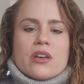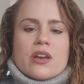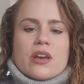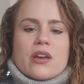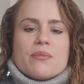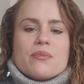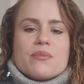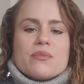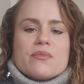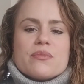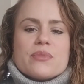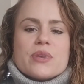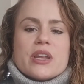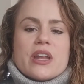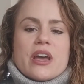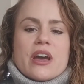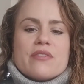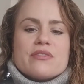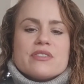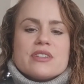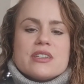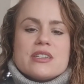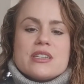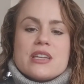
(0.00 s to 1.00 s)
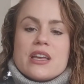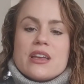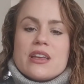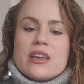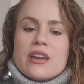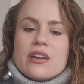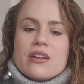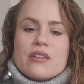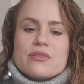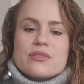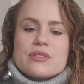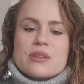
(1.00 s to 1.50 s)
I'm gonna have to take
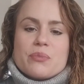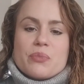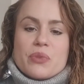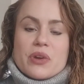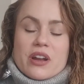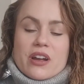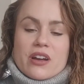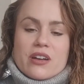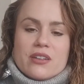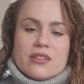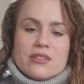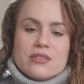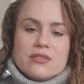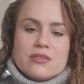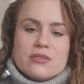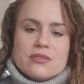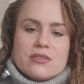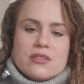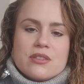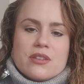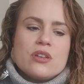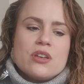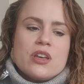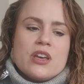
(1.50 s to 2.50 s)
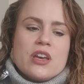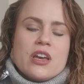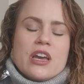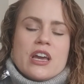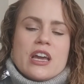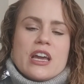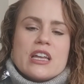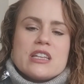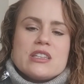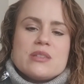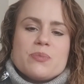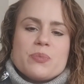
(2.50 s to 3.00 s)
care of someone else.
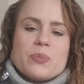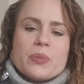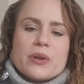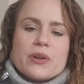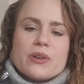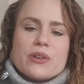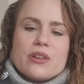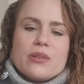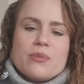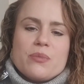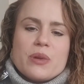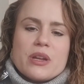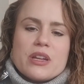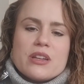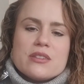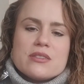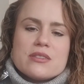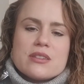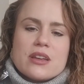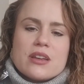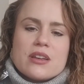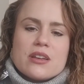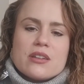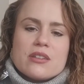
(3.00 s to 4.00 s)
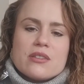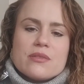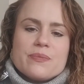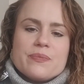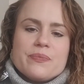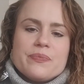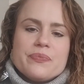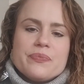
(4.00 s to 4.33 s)
It's a burden, but it's like a